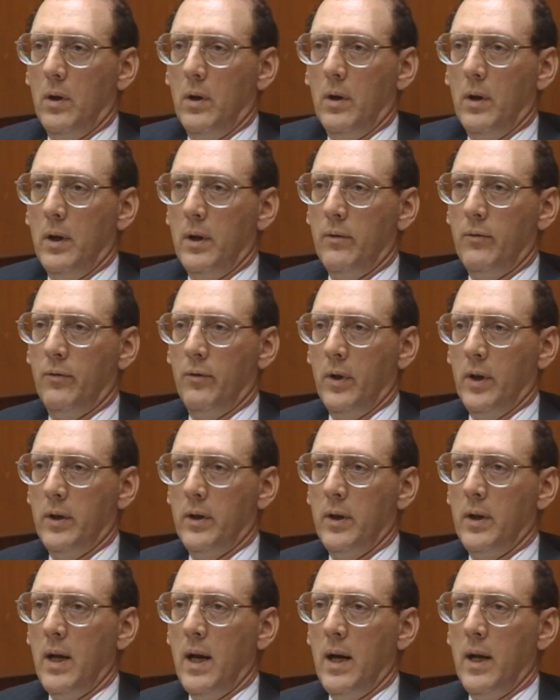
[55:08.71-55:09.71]

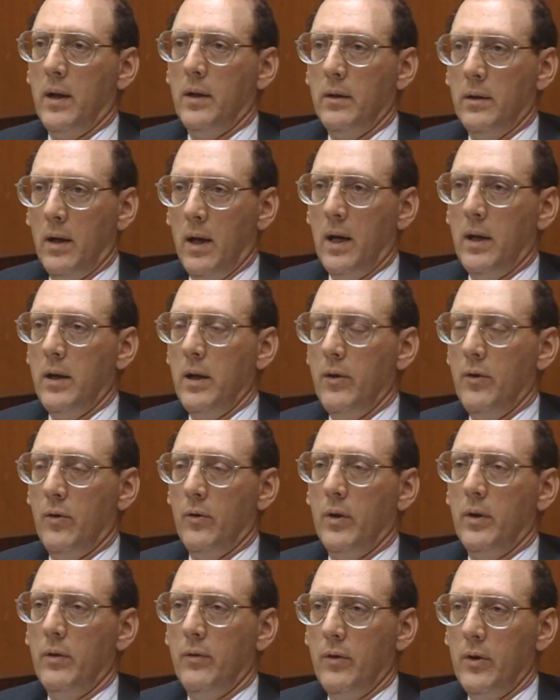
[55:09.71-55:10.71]
inflicted on either
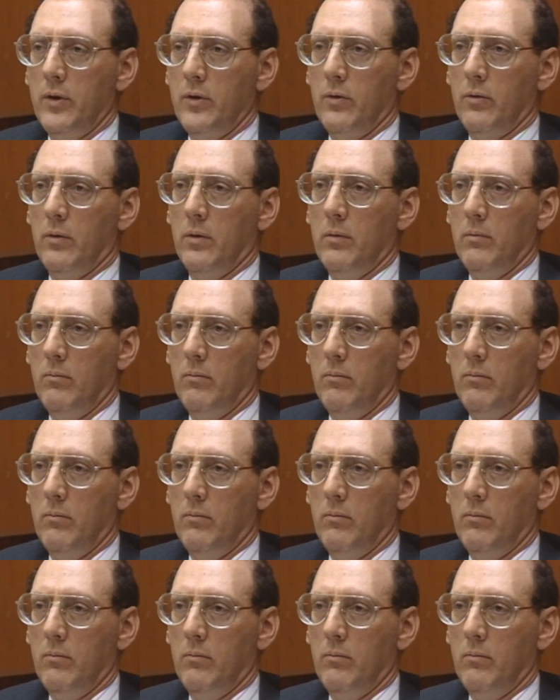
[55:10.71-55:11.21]
individual.